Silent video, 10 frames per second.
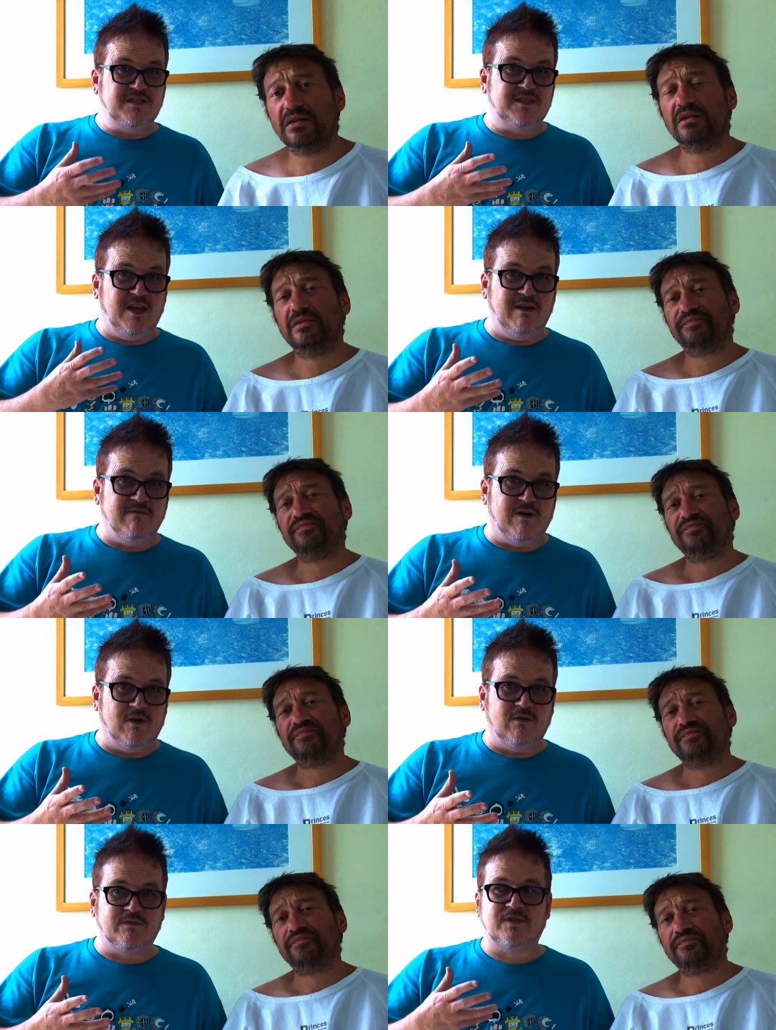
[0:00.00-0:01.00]
Speaker 1: this
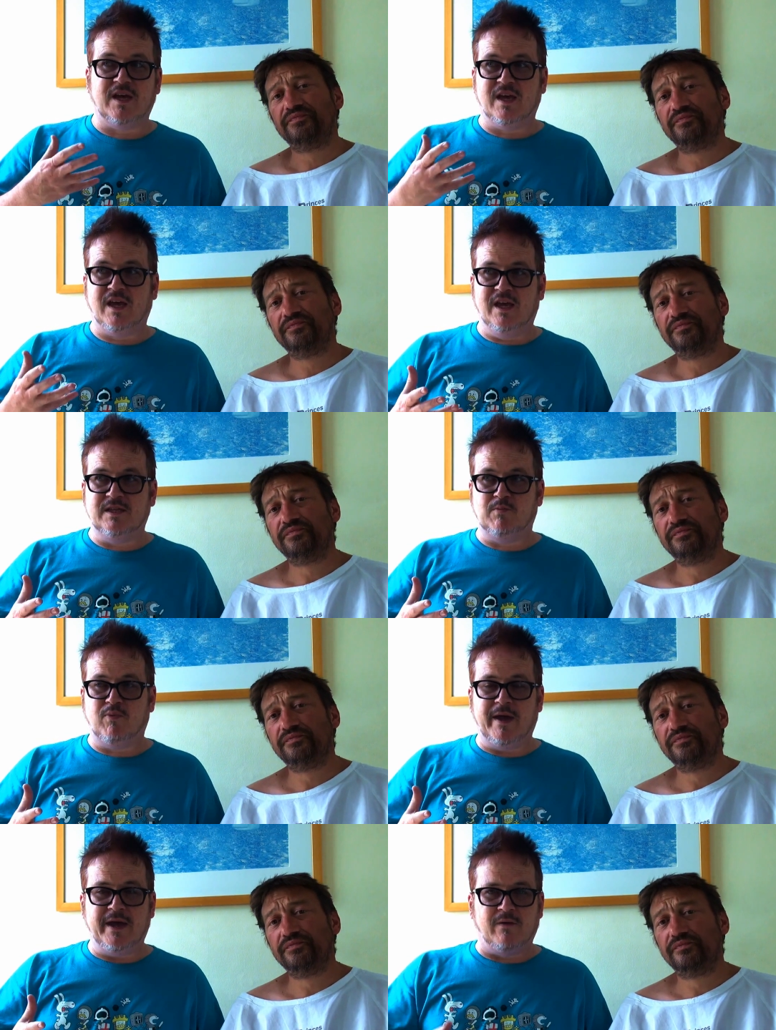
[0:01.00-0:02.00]
Speaker 2: involves a kid's
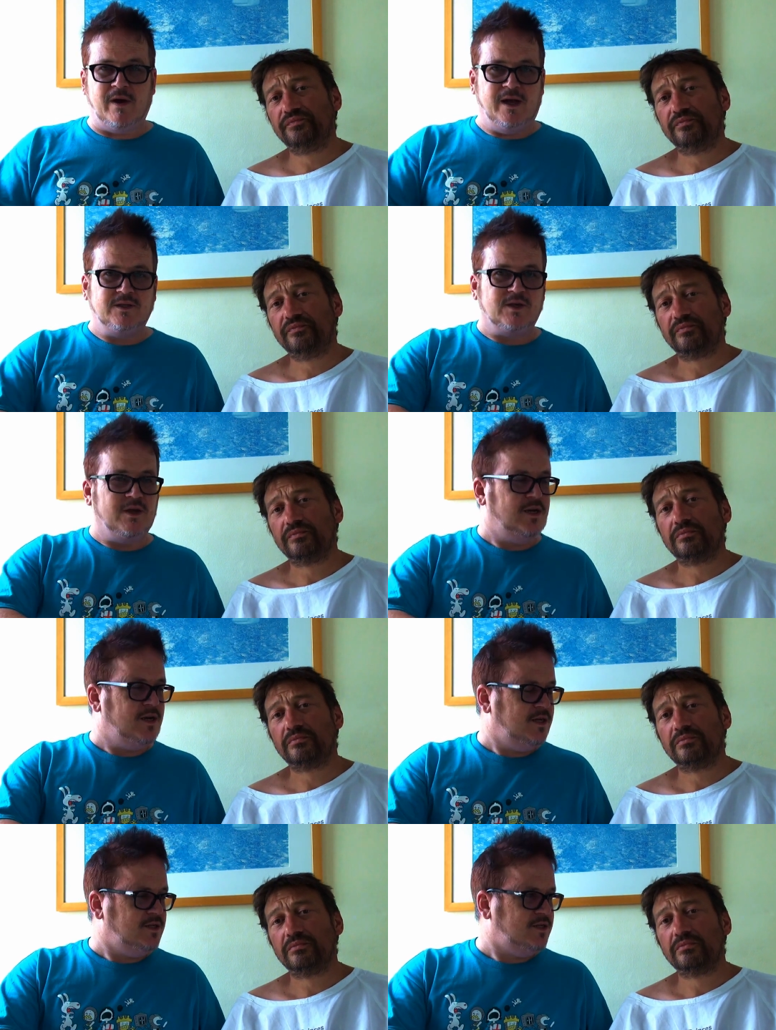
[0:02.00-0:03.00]
playground, so you
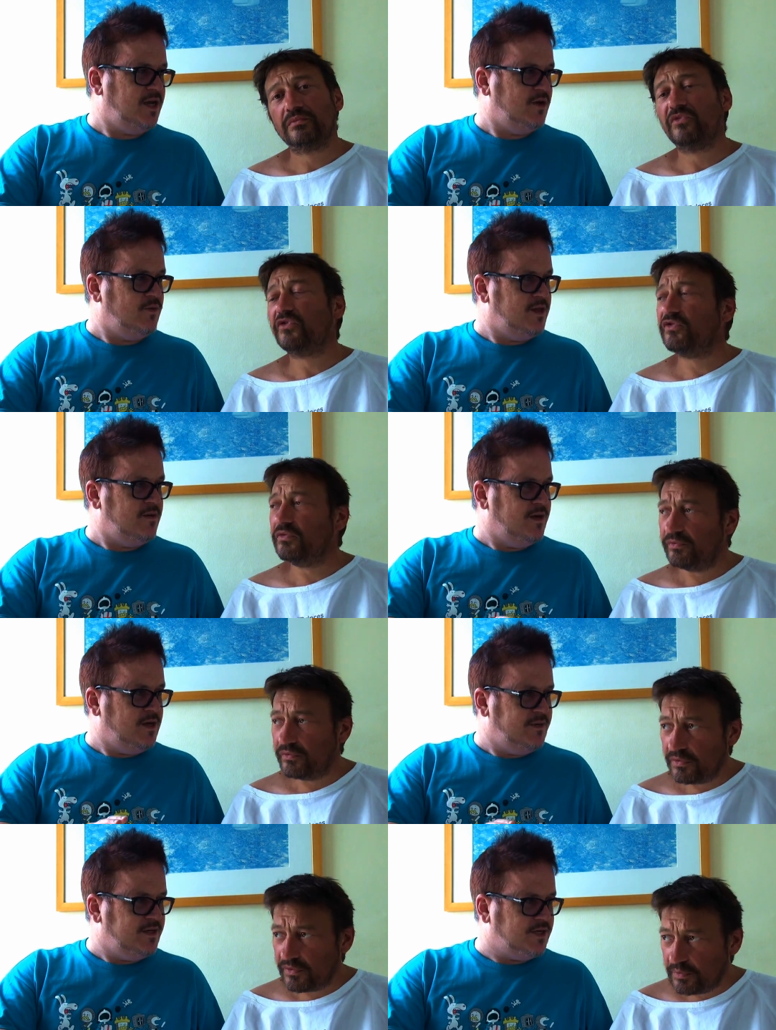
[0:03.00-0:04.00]
can understand why they're
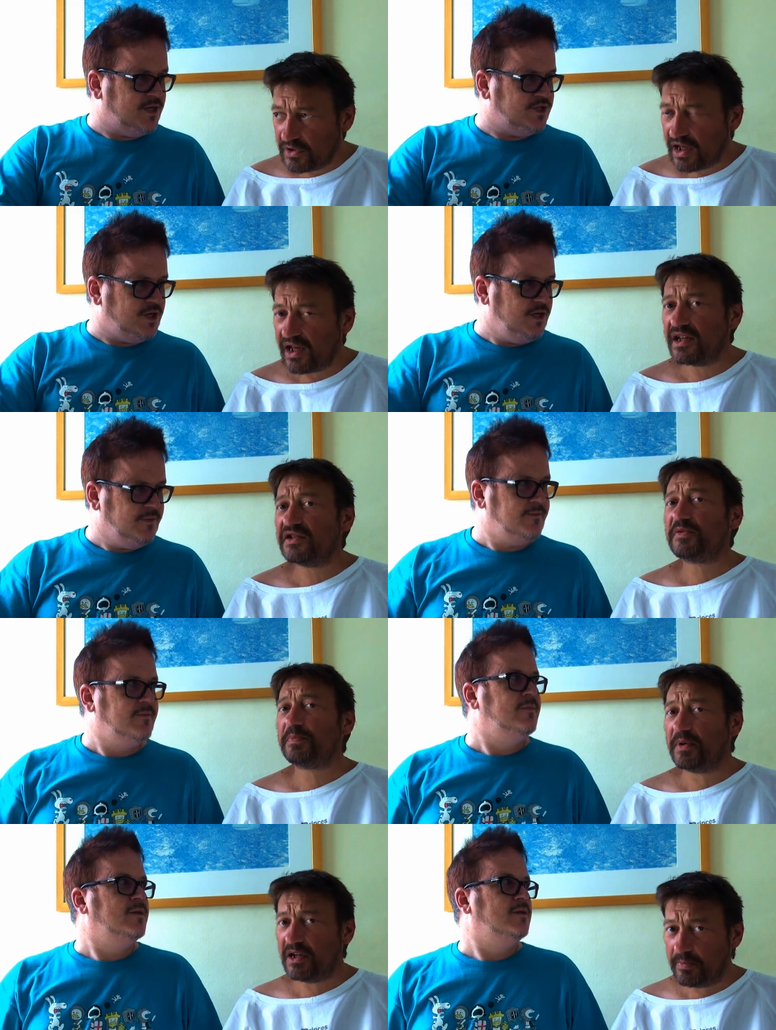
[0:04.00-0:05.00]
being a bit touchy. Yes,
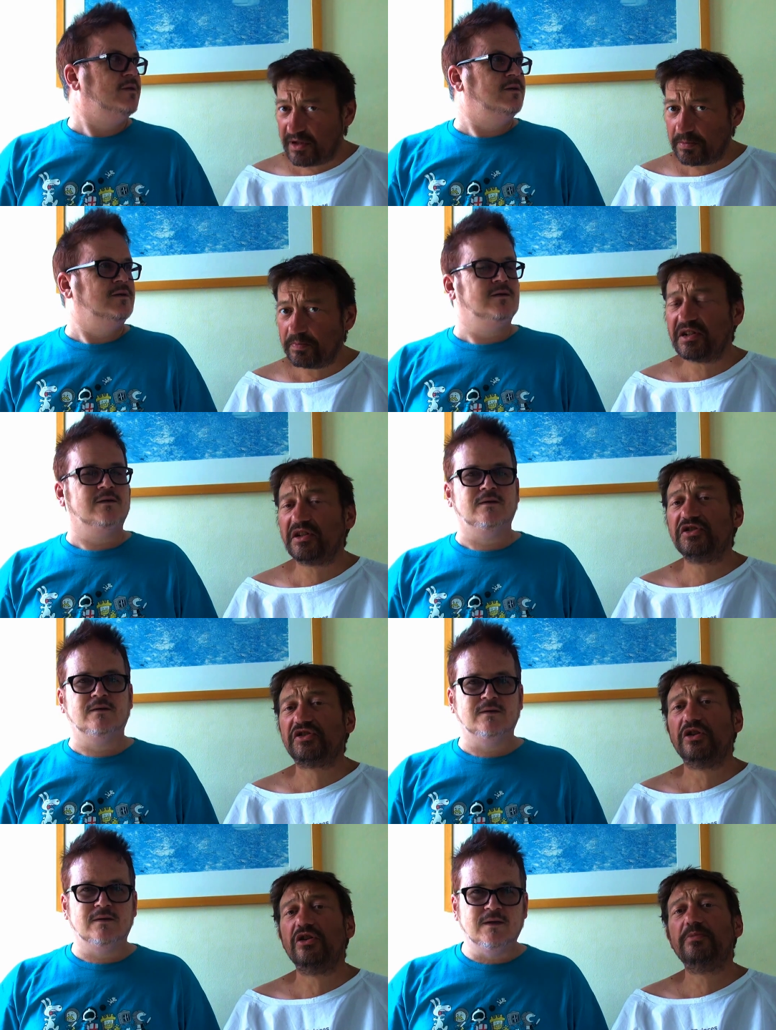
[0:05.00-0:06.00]
Speaker 1: be a bit, bit
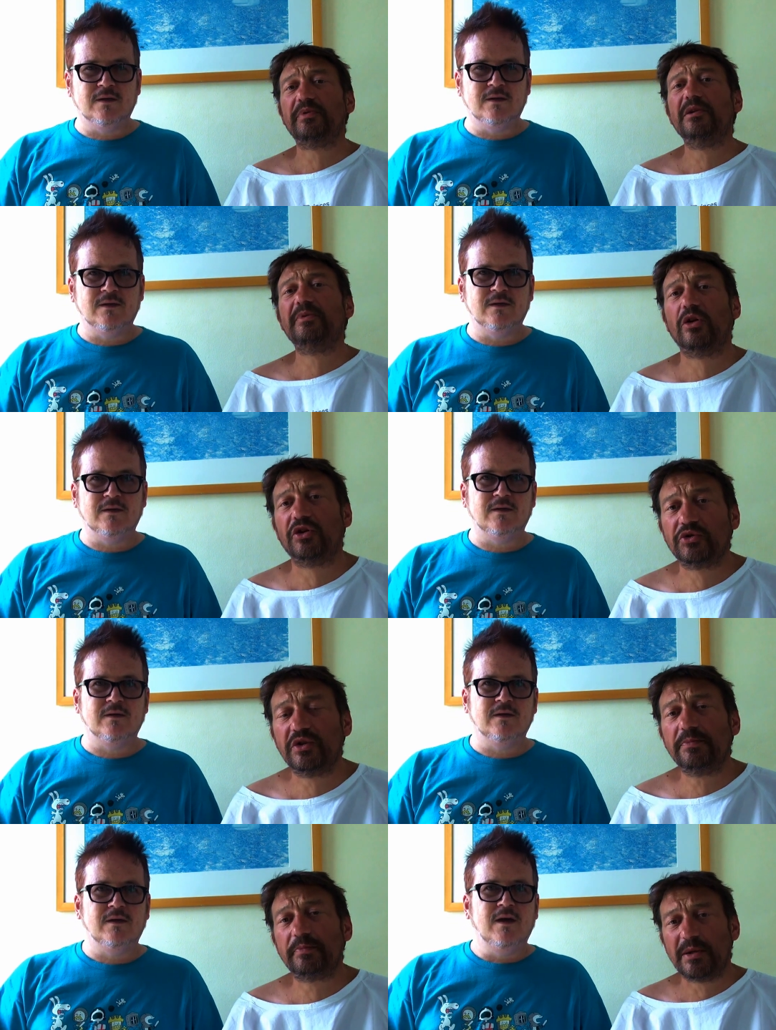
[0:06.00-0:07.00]
concerned,
Speaker 2: be a bit
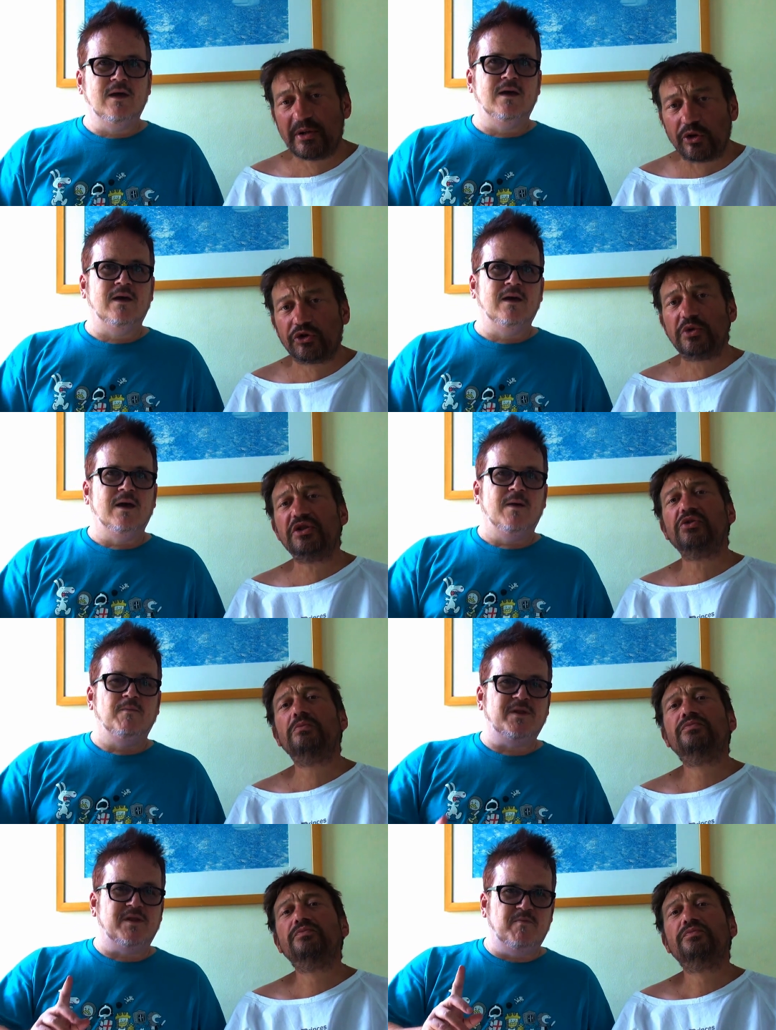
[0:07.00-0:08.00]
onto it, be a bit onto it.
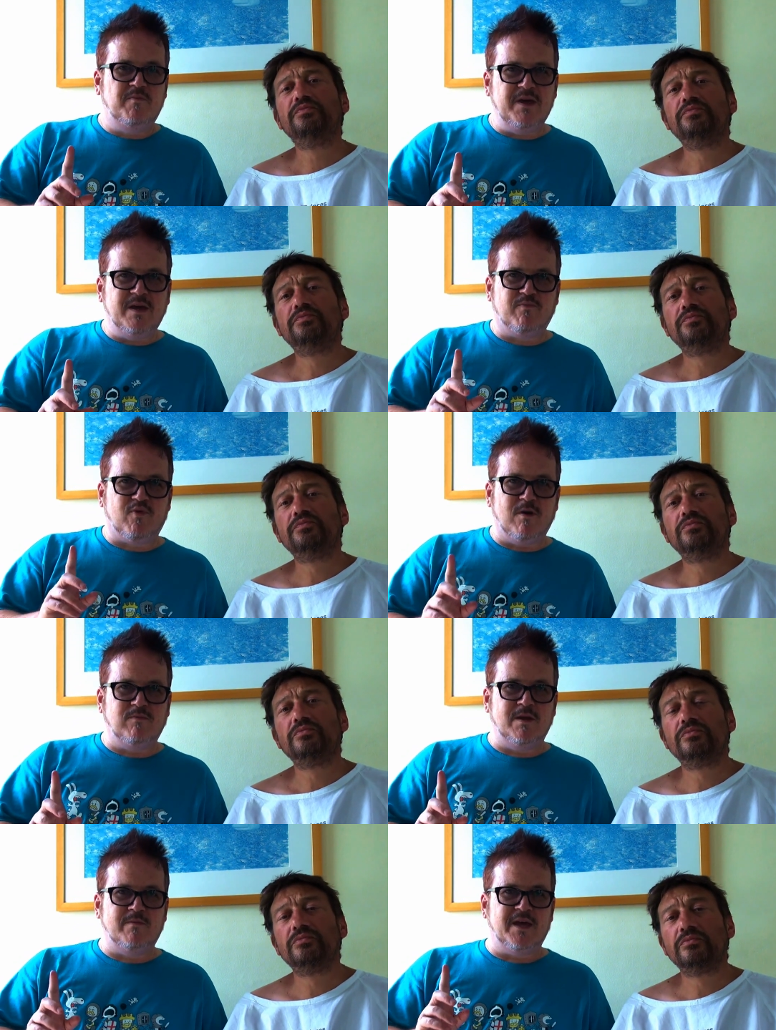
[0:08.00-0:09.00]
But the big
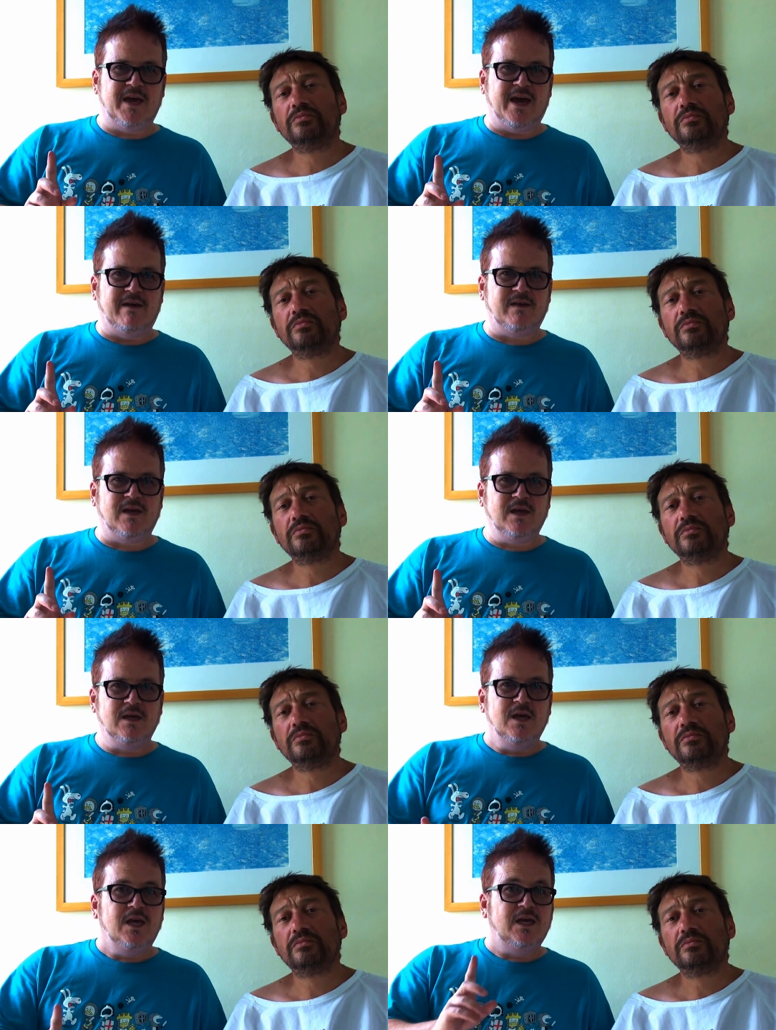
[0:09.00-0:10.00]
problem they're
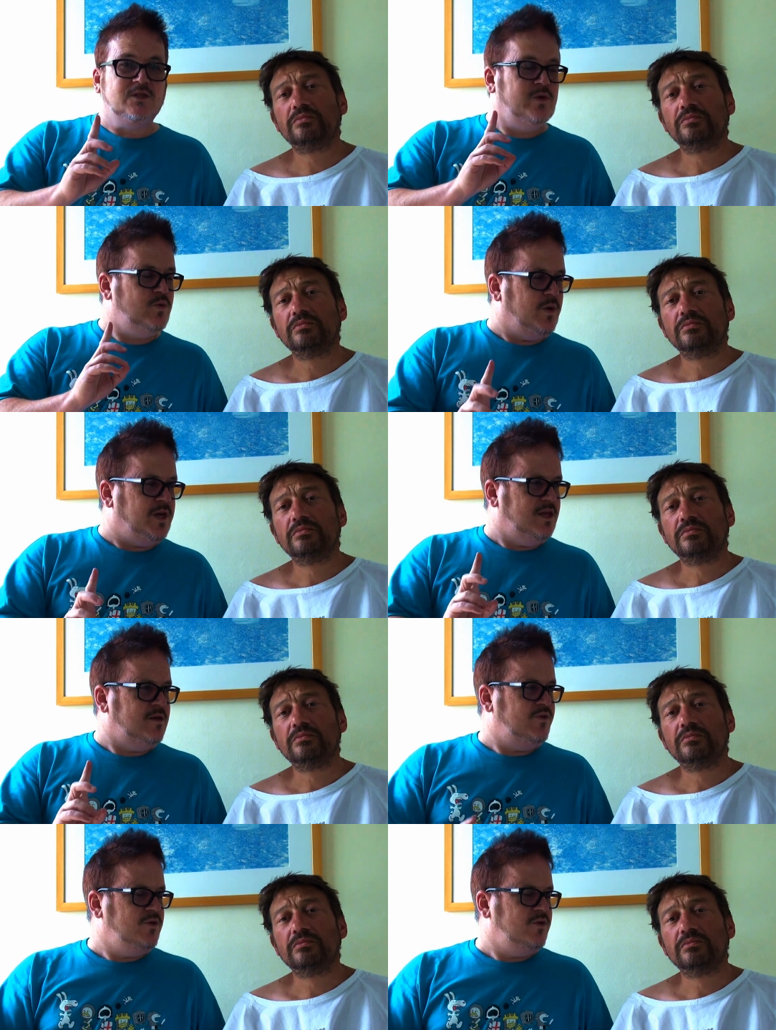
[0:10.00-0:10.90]
having is with Winnie the